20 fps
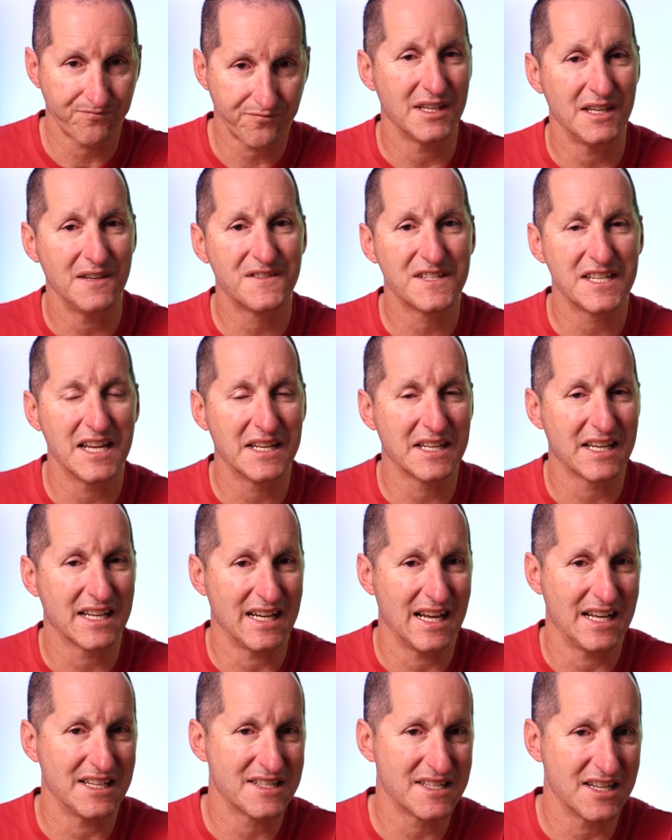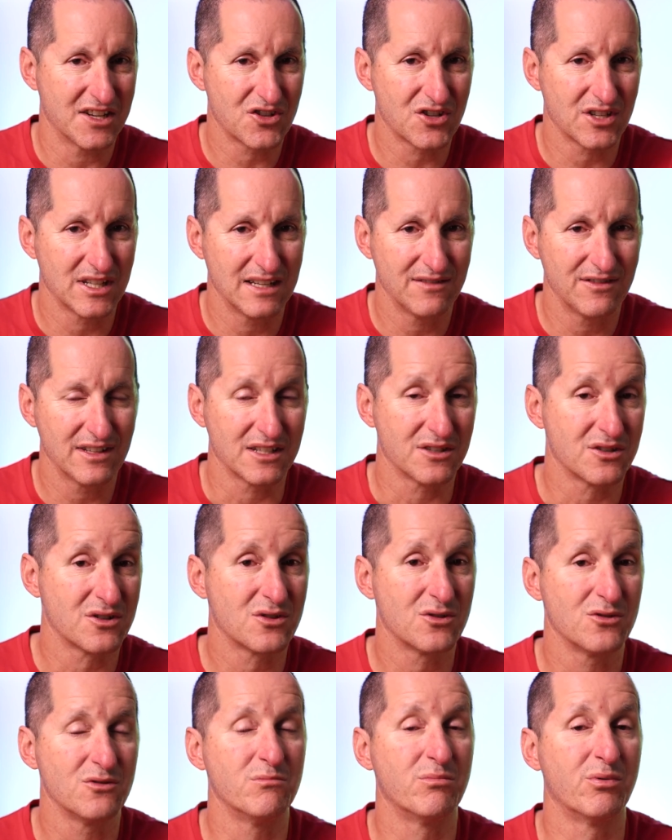If setting it at session level is
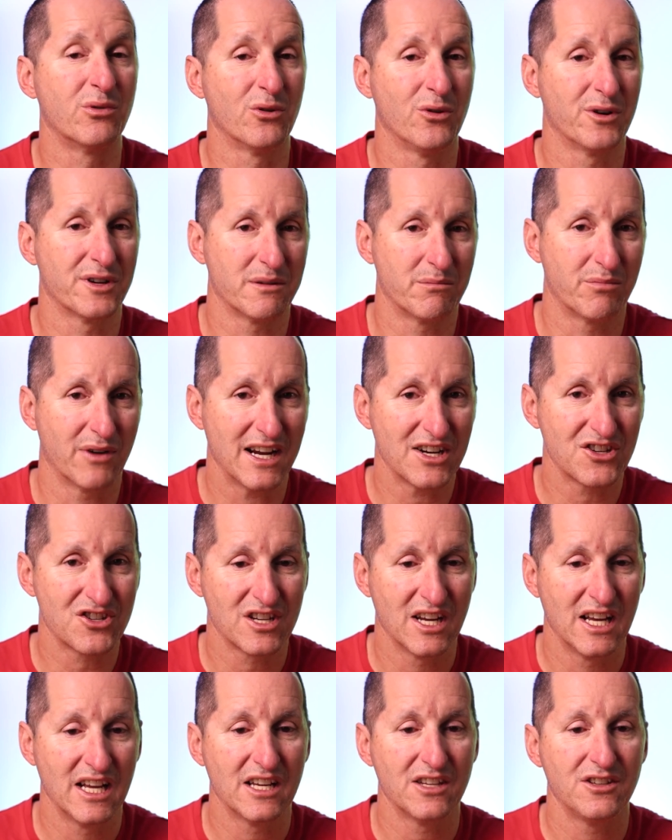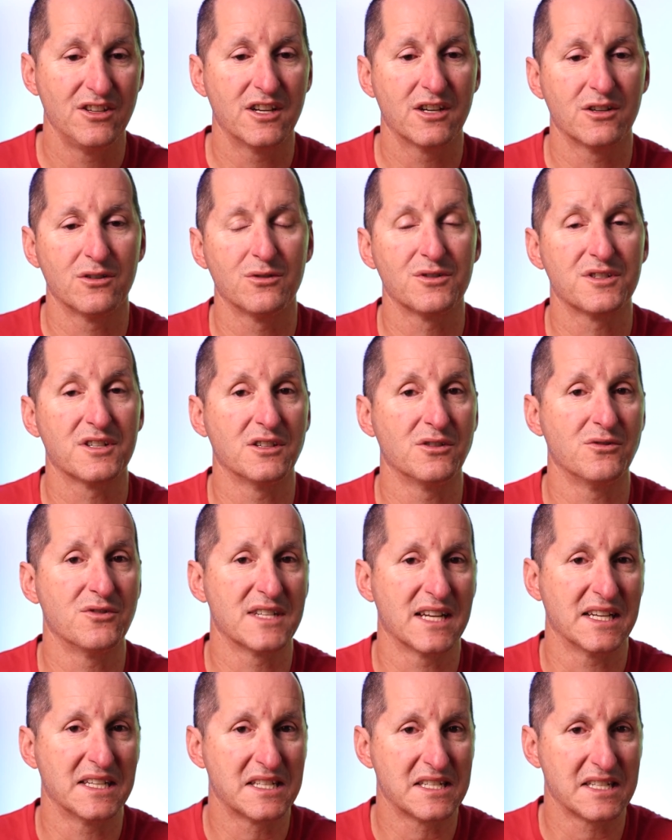too broad a brush, you can also use
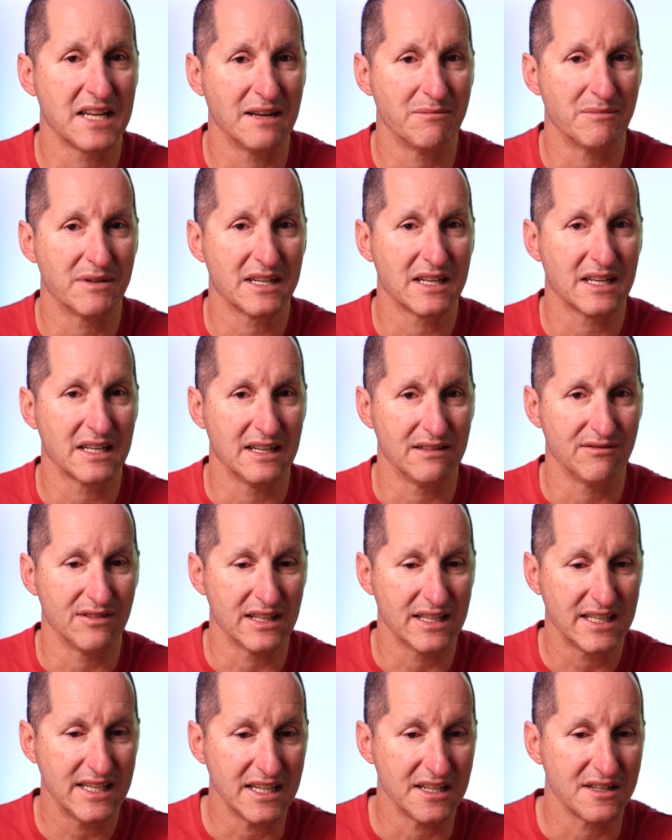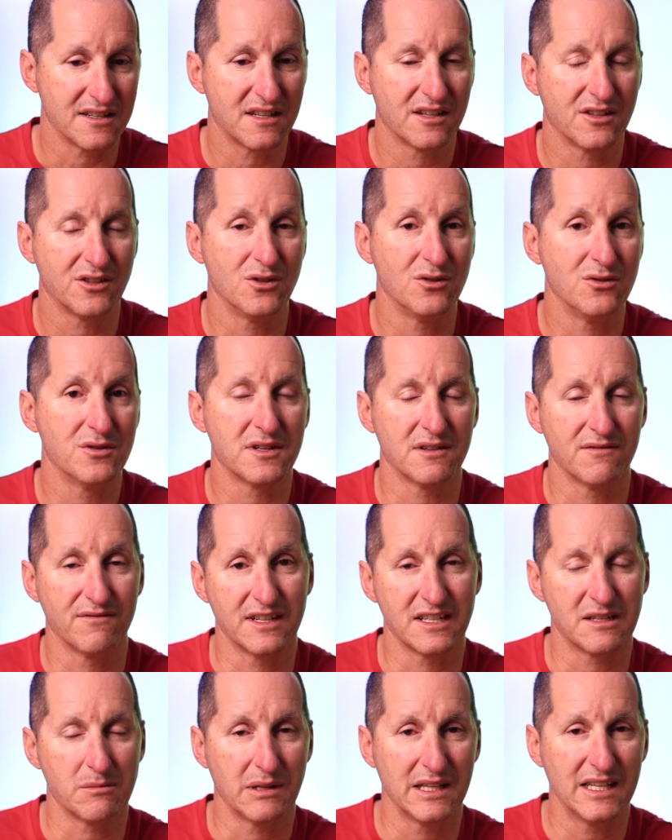a statement level hint. Use
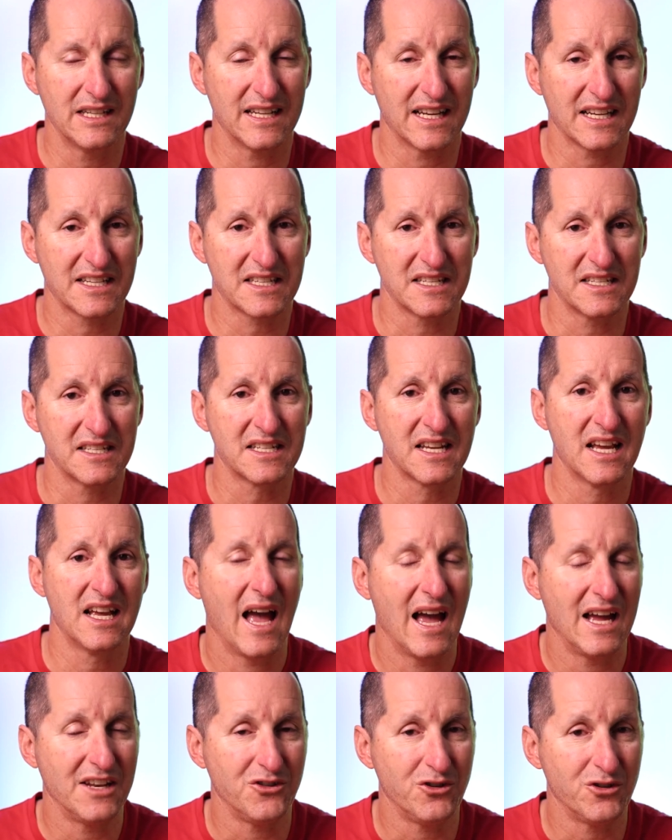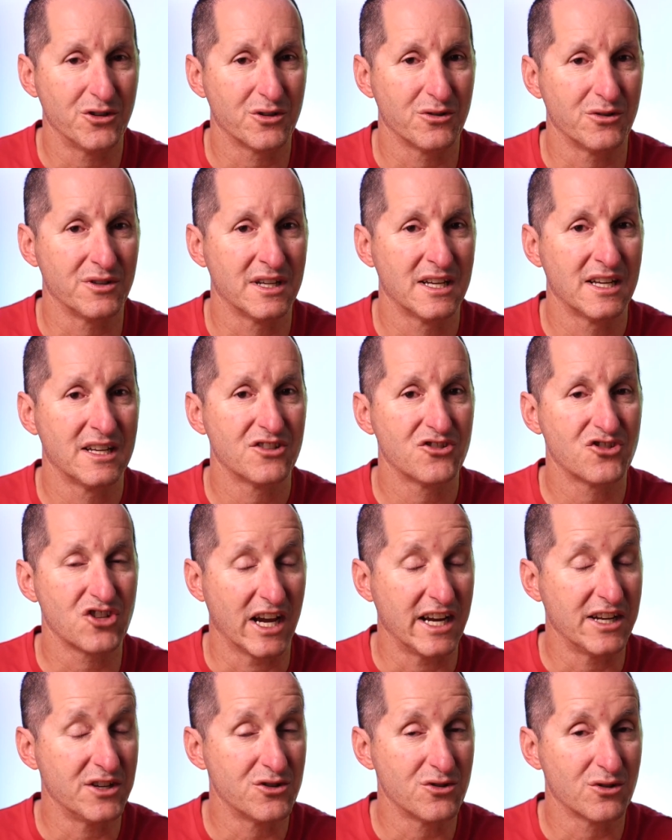invisible indexes, and you could
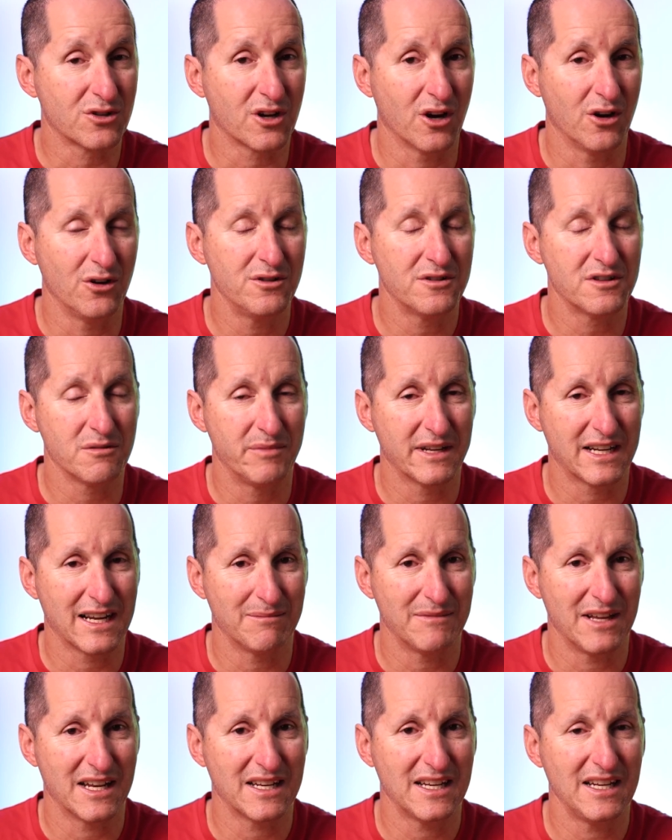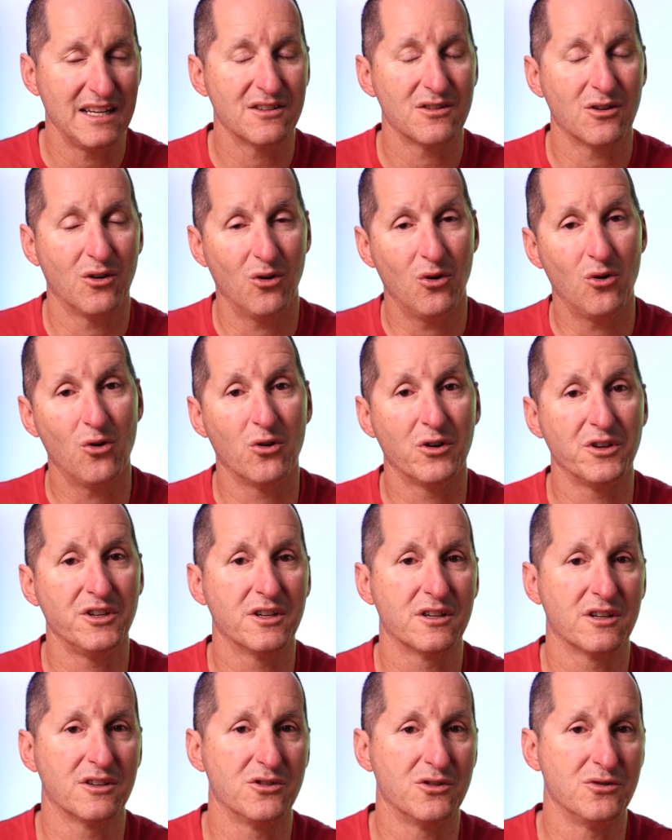change your code to pick up that hint, or you
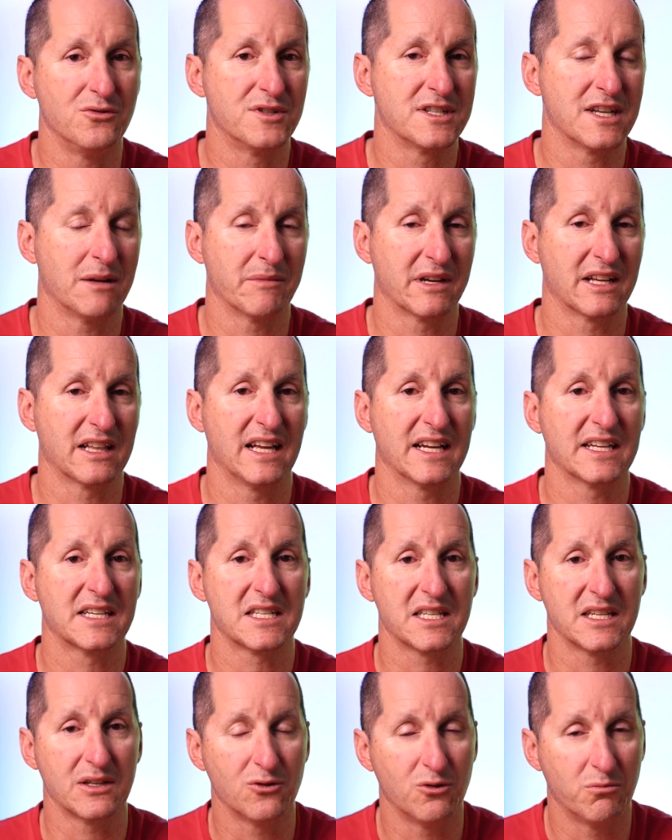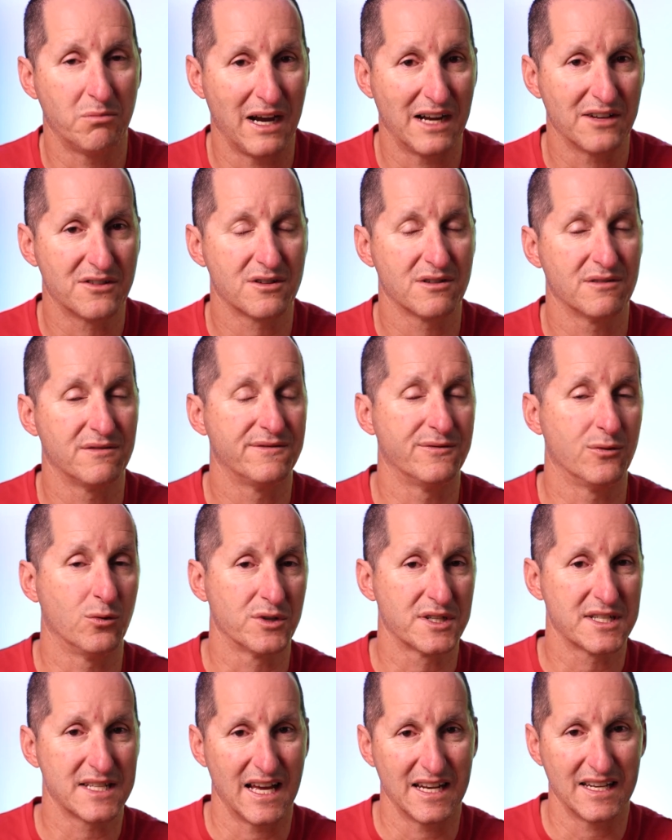could use something like SQL patch to
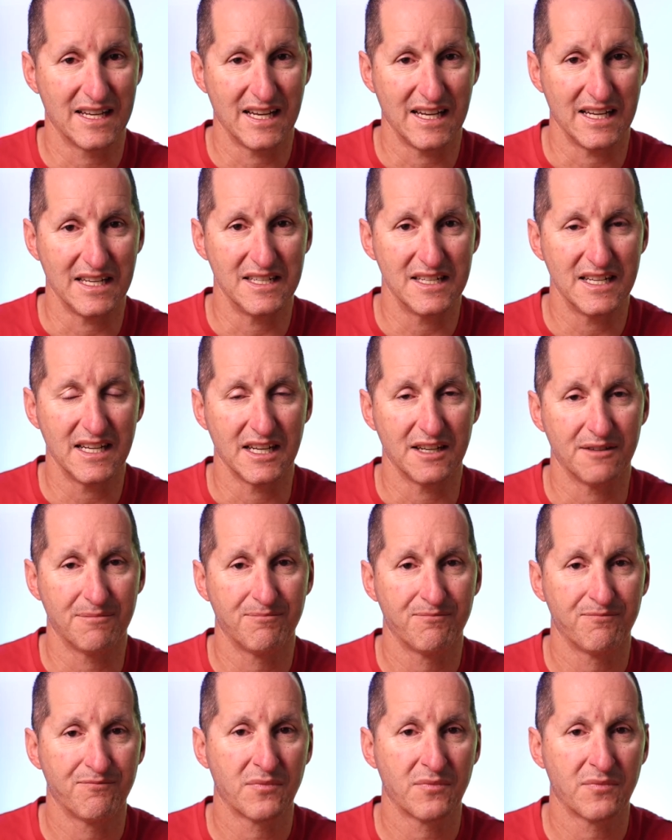force that hint in.